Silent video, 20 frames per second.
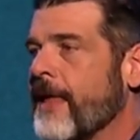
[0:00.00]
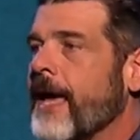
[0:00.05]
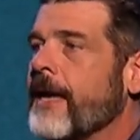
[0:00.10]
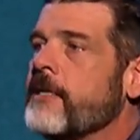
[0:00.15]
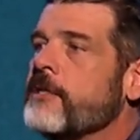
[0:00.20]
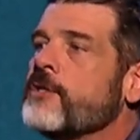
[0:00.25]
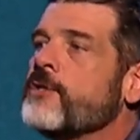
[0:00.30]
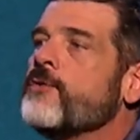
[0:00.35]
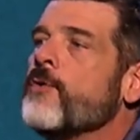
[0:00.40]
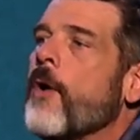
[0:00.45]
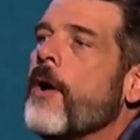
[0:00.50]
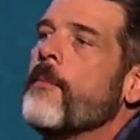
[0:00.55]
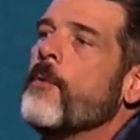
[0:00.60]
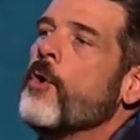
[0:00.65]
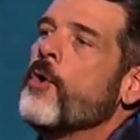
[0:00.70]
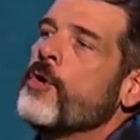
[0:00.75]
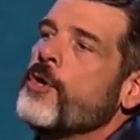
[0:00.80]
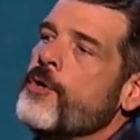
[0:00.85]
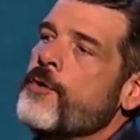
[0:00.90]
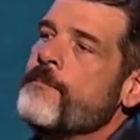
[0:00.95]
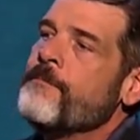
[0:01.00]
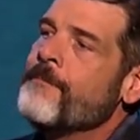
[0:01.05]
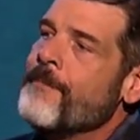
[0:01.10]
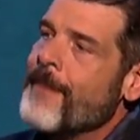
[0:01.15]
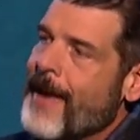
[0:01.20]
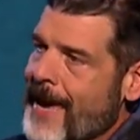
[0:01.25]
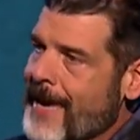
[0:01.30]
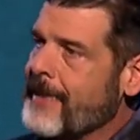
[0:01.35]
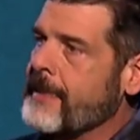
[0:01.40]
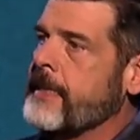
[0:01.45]
That is normal
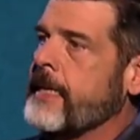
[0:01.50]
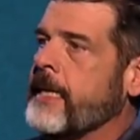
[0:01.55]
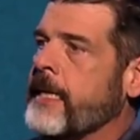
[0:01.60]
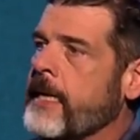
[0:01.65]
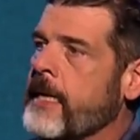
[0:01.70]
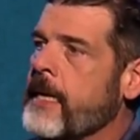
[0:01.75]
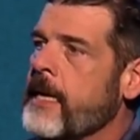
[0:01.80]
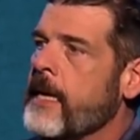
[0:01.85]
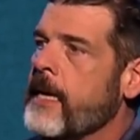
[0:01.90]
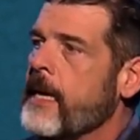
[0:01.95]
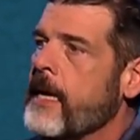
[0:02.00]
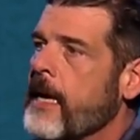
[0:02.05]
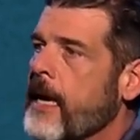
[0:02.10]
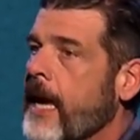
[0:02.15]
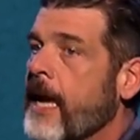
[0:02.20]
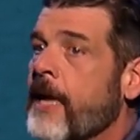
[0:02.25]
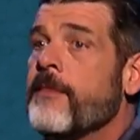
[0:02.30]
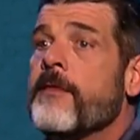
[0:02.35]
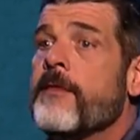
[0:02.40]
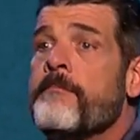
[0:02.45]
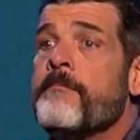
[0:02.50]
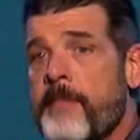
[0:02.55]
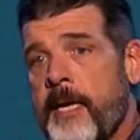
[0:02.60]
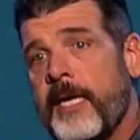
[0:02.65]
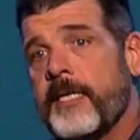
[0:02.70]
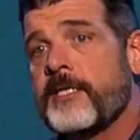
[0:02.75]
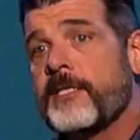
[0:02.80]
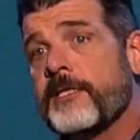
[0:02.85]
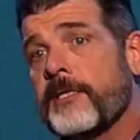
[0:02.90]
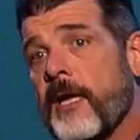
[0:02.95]
humanity in the
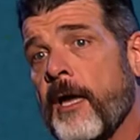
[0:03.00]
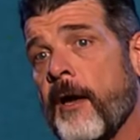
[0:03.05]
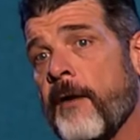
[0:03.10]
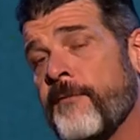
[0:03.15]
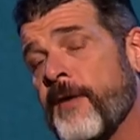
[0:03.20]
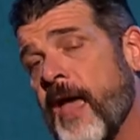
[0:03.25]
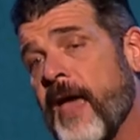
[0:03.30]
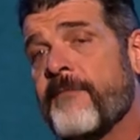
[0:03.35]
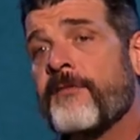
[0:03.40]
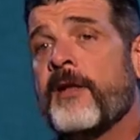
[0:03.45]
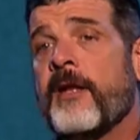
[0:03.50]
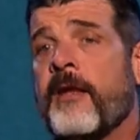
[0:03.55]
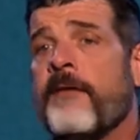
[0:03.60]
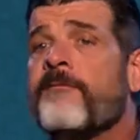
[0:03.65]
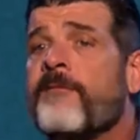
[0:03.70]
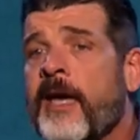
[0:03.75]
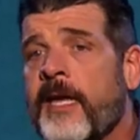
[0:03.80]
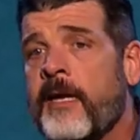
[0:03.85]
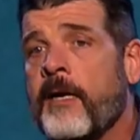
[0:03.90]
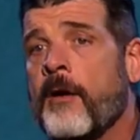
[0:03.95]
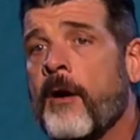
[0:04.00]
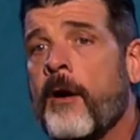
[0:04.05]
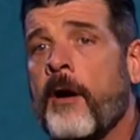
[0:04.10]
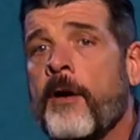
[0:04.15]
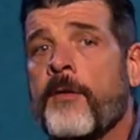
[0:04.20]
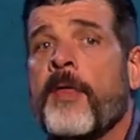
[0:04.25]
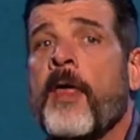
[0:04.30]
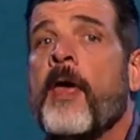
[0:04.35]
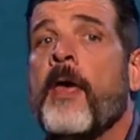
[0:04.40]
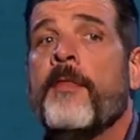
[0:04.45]
midst of heaven invading earth,